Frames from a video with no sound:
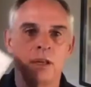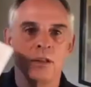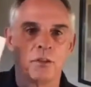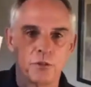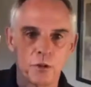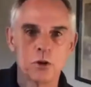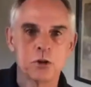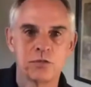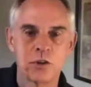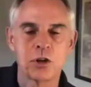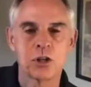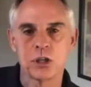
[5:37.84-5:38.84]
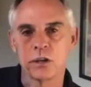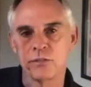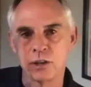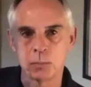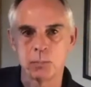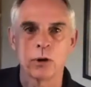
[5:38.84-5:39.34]
the first version of
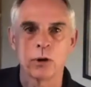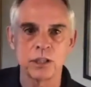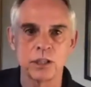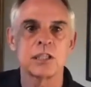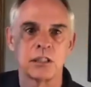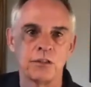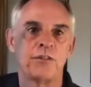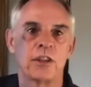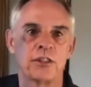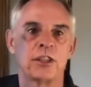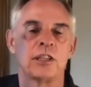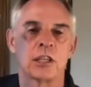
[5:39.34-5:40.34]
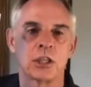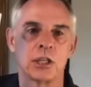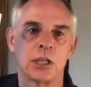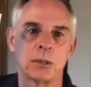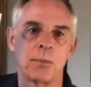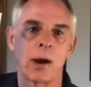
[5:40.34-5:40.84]
this book. This is the 5th edition.
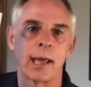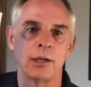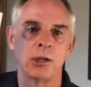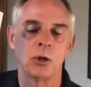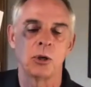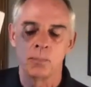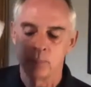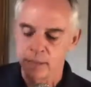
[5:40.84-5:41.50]
It's brand new.